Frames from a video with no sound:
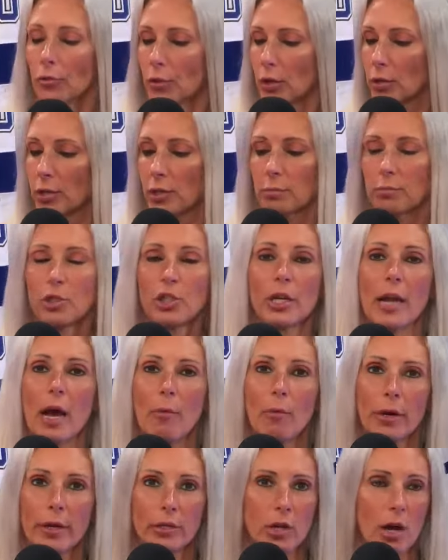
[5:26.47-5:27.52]
there's some shit I
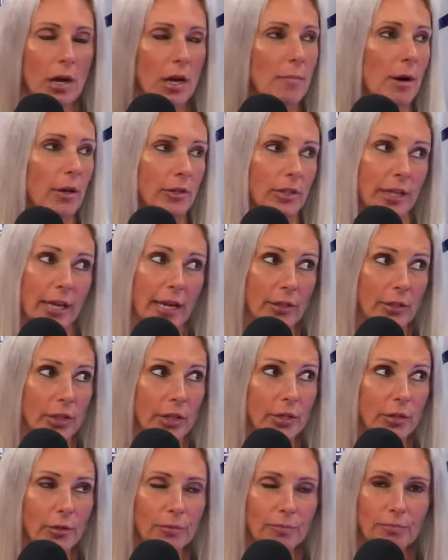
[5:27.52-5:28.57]
want to talk about today
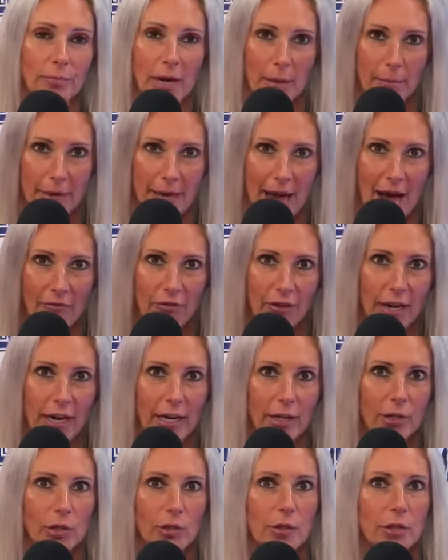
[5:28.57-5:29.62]
too, but I'm
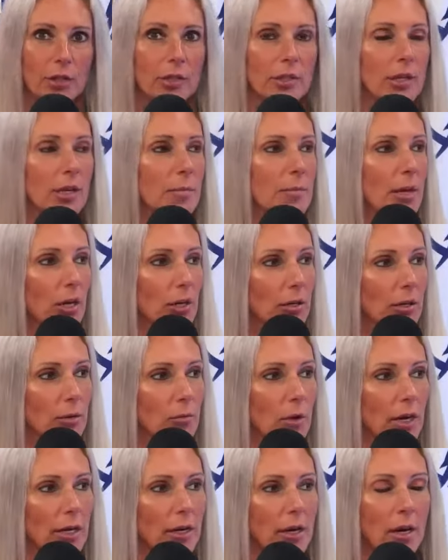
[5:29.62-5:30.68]
caffeinated, so this is going to be a good
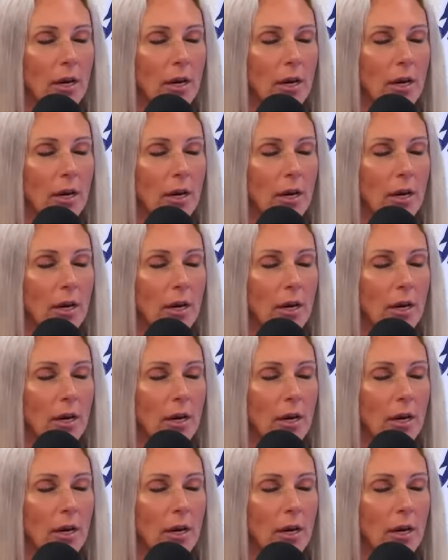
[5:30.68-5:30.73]
one.